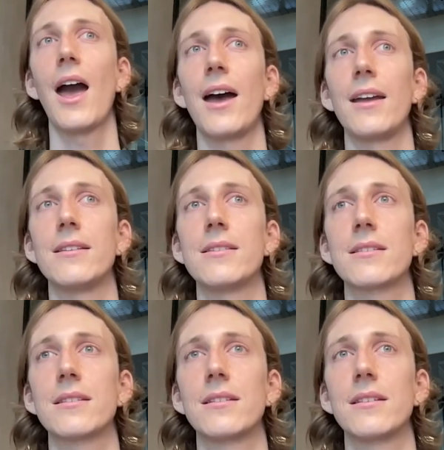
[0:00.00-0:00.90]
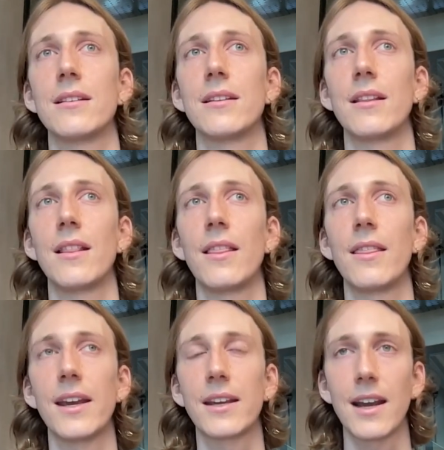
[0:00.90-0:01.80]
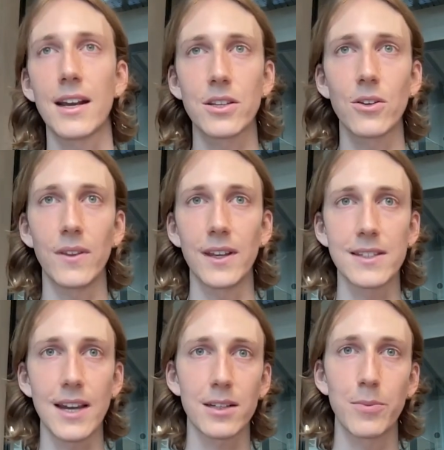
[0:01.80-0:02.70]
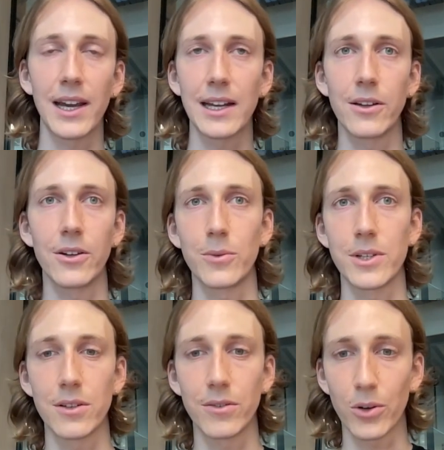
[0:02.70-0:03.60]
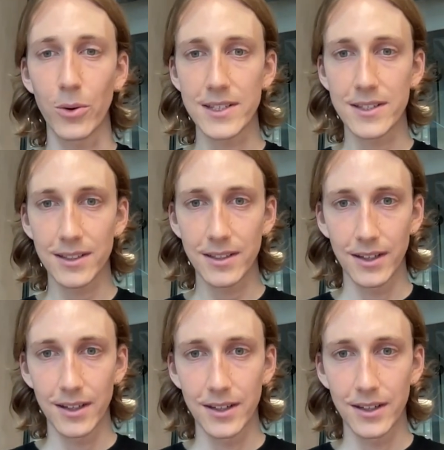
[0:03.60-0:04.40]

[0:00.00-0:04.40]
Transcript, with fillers: And they can execute the exact payload which you've requested.